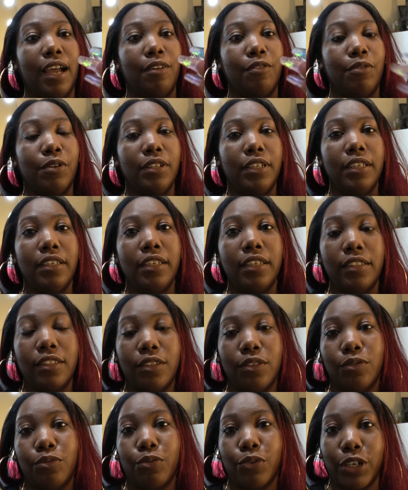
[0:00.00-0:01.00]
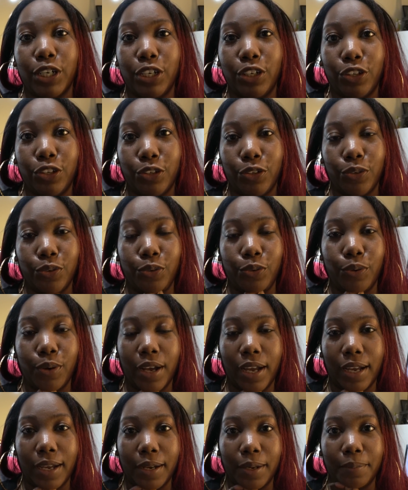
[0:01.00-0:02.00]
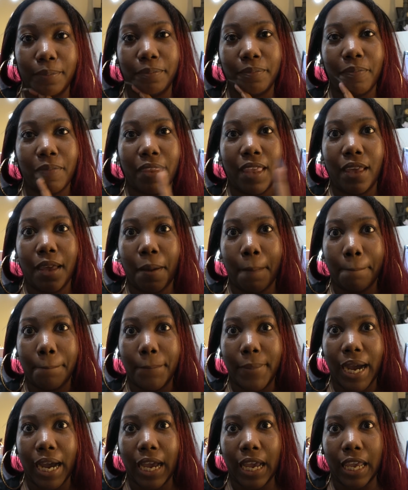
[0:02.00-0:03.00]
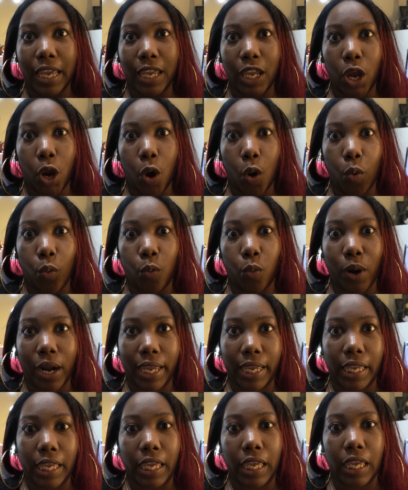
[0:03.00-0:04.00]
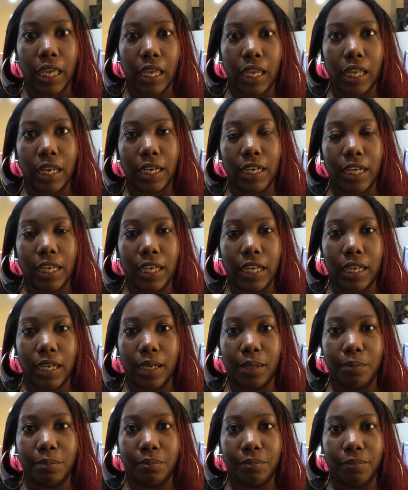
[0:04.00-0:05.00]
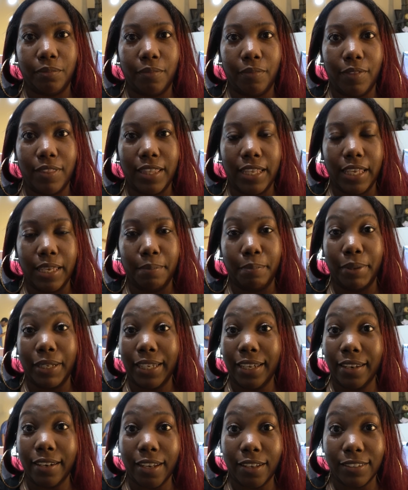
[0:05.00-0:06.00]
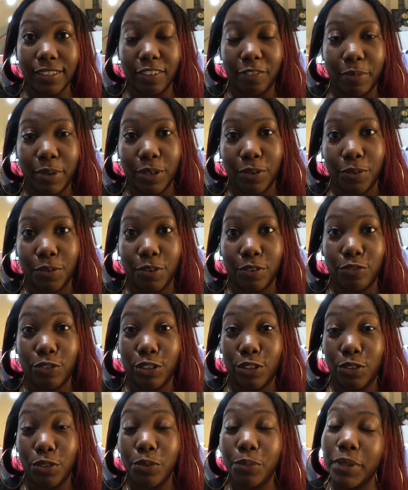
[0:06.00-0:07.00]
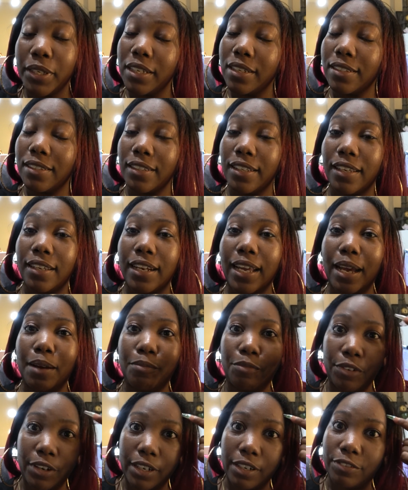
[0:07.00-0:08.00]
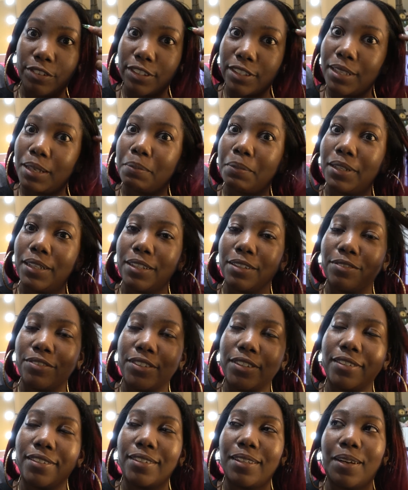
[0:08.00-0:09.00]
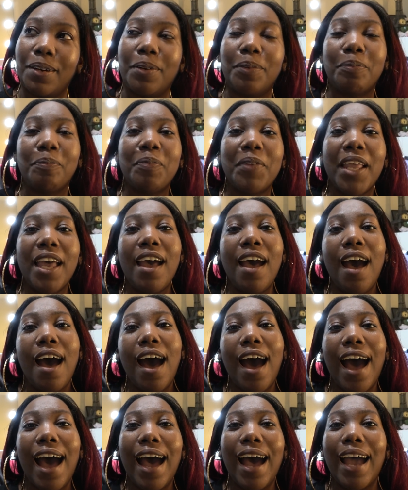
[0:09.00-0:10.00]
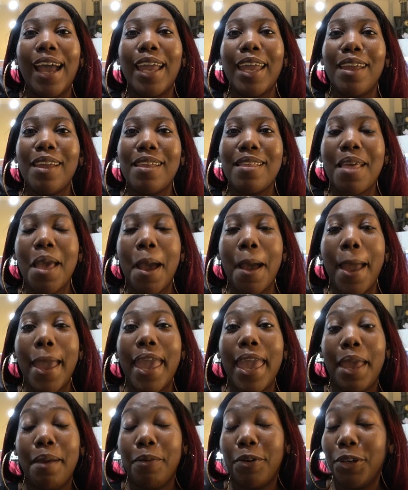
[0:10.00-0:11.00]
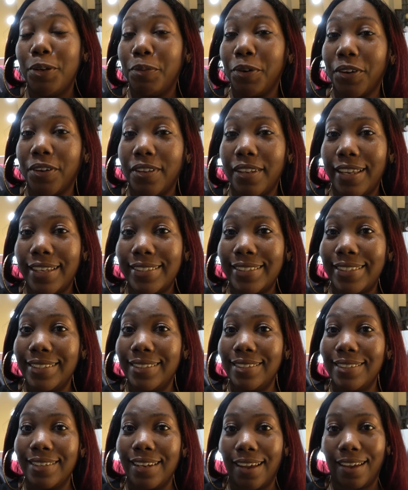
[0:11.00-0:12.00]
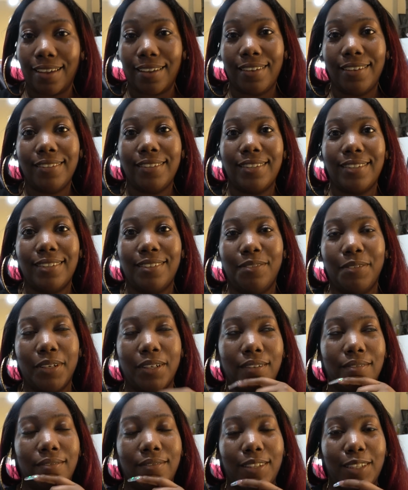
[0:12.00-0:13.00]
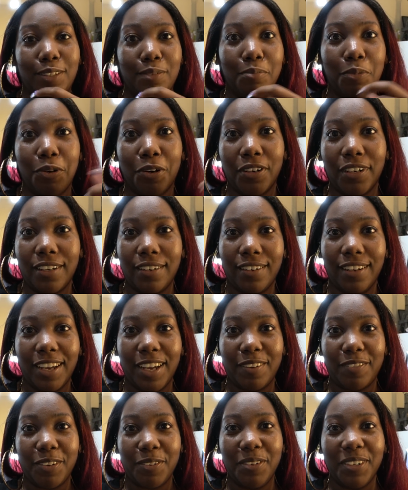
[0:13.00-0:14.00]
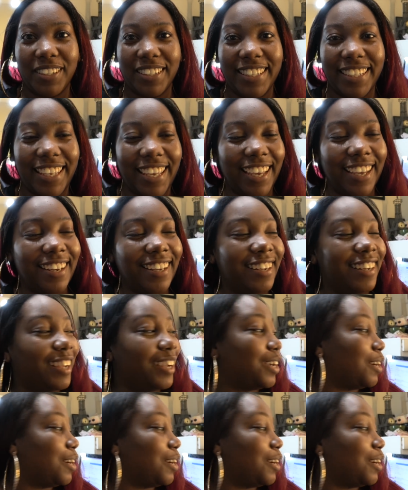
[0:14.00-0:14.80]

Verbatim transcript: I really need to redo um my right hand. Um, the bling nails have been on for two weeks, and I'm ready for something different. So I. I am going to work on that tonight. Well, this morning, however you want to look at it.